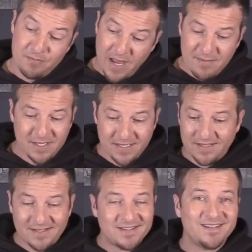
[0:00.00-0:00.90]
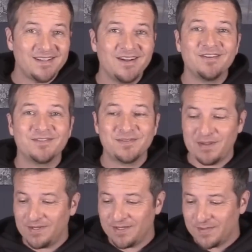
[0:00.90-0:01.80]
maybe you know,
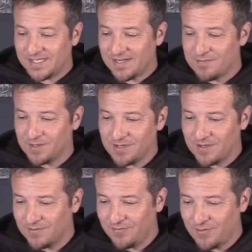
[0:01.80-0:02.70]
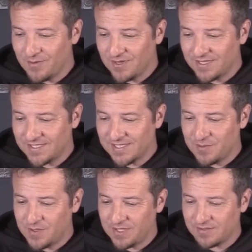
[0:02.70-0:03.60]
maybe there'd be something to learn for uh, some
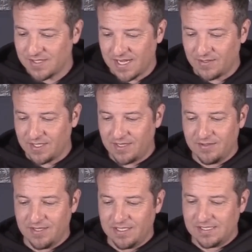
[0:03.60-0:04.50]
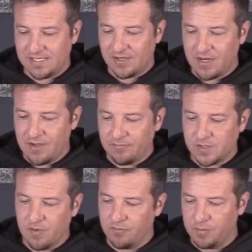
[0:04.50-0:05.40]
of you others out there that are not
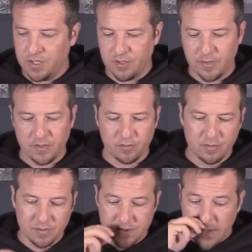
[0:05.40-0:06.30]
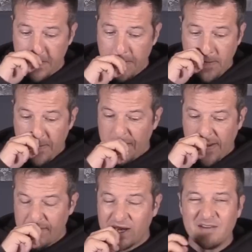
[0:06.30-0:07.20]
so familiar with the rules.
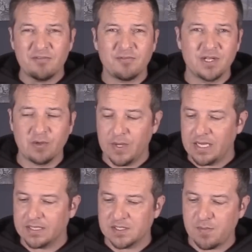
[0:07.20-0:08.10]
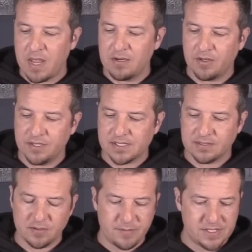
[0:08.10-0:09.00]
Um, and I have a feeling we could expand on this
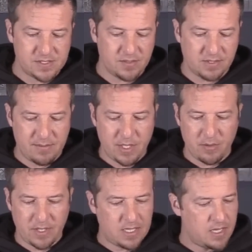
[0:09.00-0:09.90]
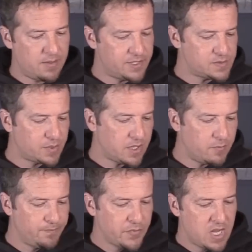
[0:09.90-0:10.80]
a little bit, so you'll let me know in the comments
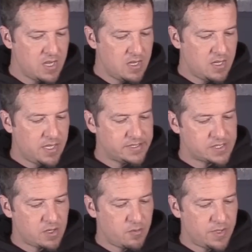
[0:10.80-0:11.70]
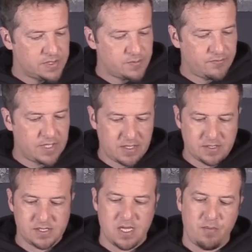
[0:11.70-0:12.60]
below. As always, we've got
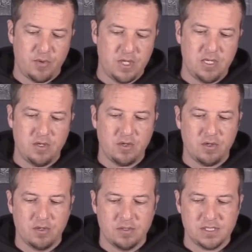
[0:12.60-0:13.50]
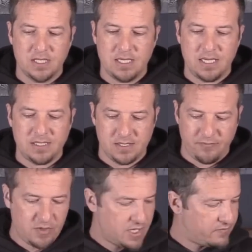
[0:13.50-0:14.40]
our sample here tonight
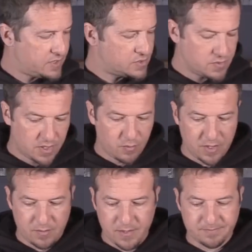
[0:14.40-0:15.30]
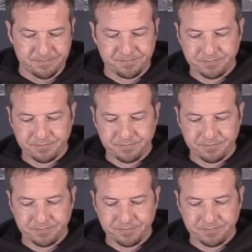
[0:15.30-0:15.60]
if you're having a drink with me.